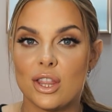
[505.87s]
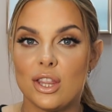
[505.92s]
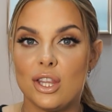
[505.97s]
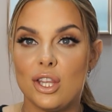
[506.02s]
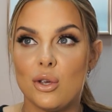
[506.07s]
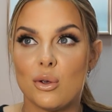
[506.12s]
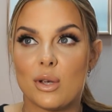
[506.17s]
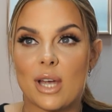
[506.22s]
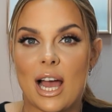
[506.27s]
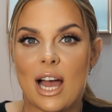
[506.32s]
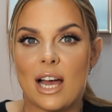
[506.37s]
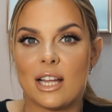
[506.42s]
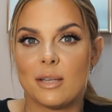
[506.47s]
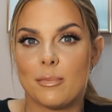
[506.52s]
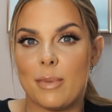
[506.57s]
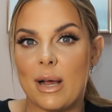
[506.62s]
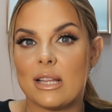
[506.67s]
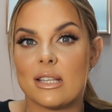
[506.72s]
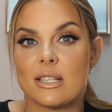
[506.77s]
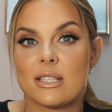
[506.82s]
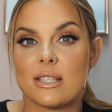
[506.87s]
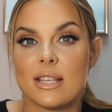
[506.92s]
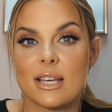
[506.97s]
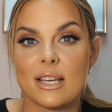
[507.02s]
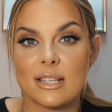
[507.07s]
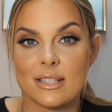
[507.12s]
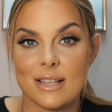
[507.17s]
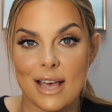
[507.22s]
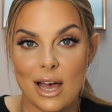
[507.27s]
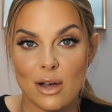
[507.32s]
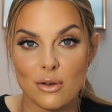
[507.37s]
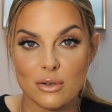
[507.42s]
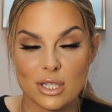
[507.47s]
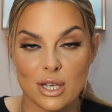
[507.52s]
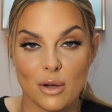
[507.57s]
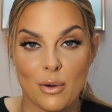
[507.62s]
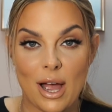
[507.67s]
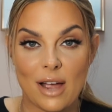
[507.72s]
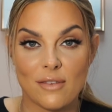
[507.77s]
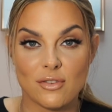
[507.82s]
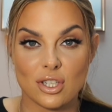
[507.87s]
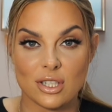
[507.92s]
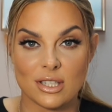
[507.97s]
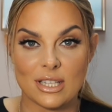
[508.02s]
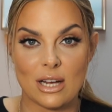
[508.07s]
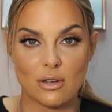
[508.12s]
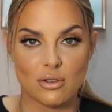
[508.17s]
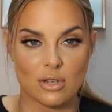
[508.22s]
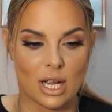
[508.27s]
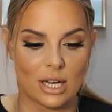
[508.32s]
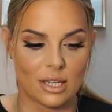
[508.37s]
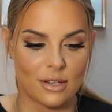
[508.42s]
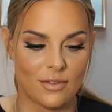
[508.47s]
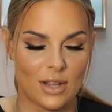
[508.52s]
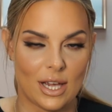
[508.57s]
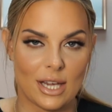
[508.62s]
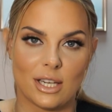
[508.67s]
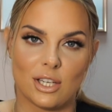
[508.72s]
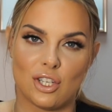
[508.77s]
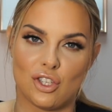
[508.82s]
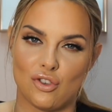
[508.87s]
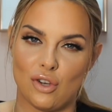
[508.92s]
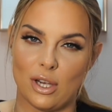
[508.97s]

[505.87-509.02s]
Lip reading: you can balance things out. So I've just now kind of like